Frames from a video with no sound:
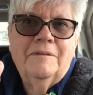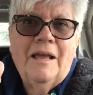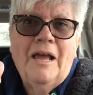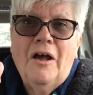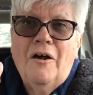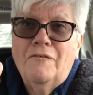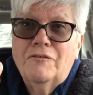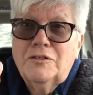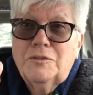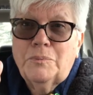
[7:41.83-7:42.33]

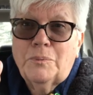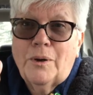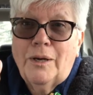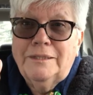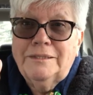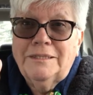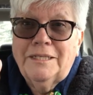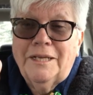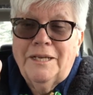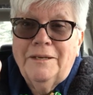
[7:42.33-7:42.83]
Elvis
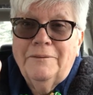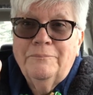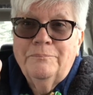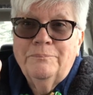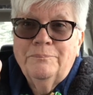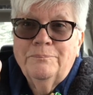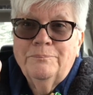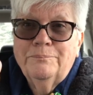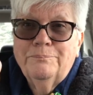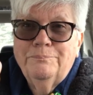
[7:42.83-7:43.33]
Presley.
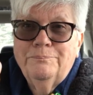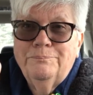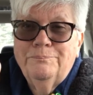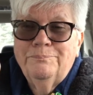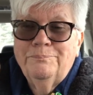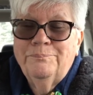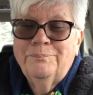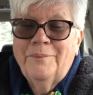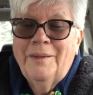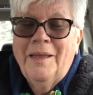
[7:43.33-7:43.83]

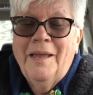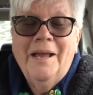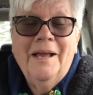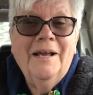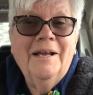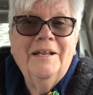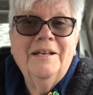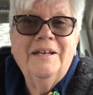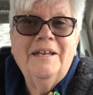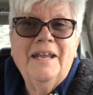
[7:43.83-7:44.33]

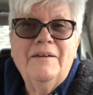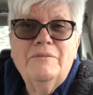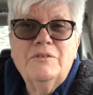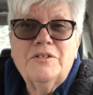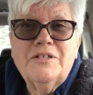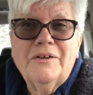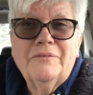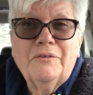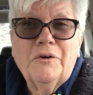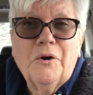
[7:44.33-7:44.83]

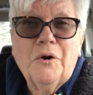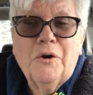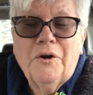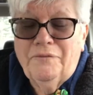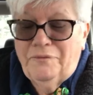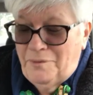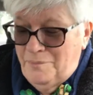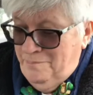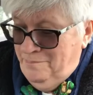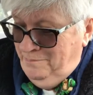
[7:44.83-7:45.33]
David's never heard
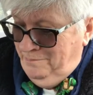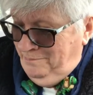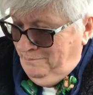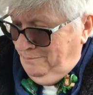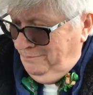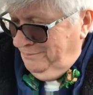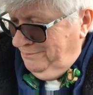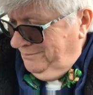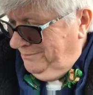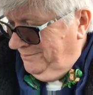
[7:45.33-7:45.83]
of him.
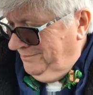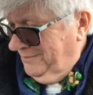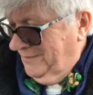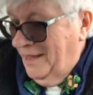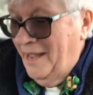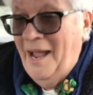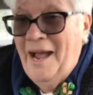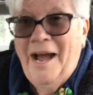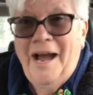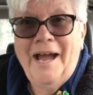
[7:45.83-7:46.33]

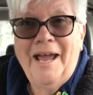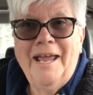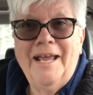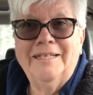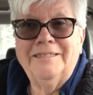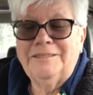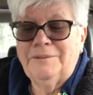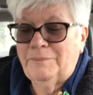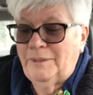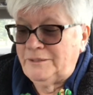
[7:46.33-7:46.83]
I
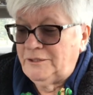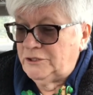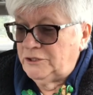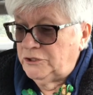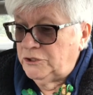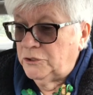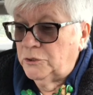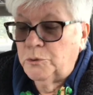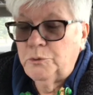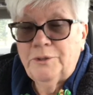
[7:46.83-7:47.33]
asked him, I said,
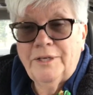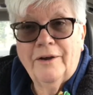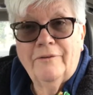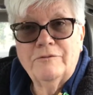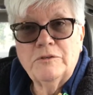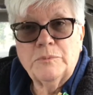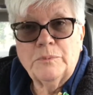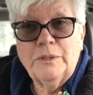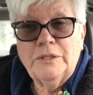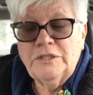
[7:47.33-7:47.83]
do you know who
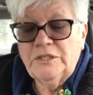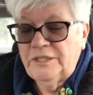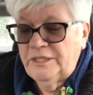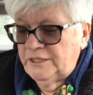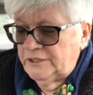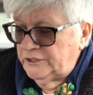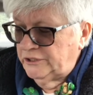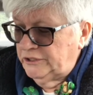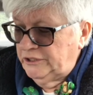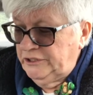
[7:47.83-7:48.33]
Elvis Presley
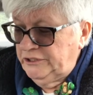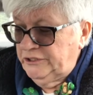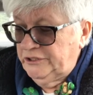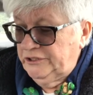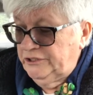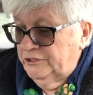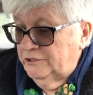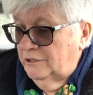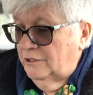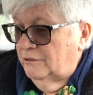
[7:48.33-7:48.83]
is? And he
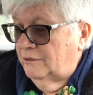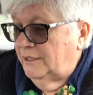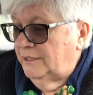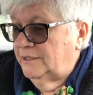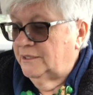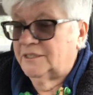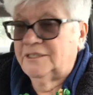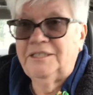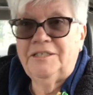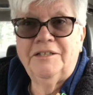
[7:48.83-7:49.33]
says, no, he
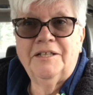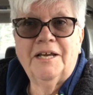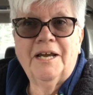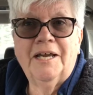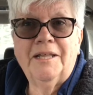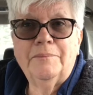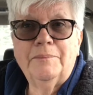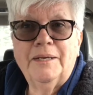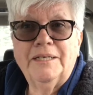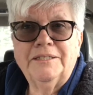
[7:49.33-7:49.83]
doesn't need the
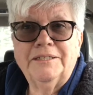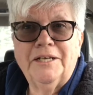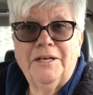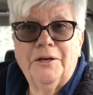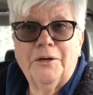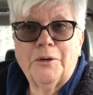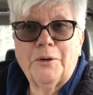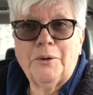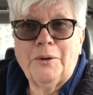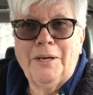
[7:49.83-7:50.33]
guy that makes the
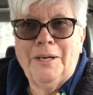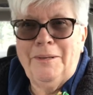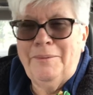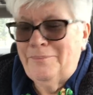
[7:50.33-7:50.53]
hair cream.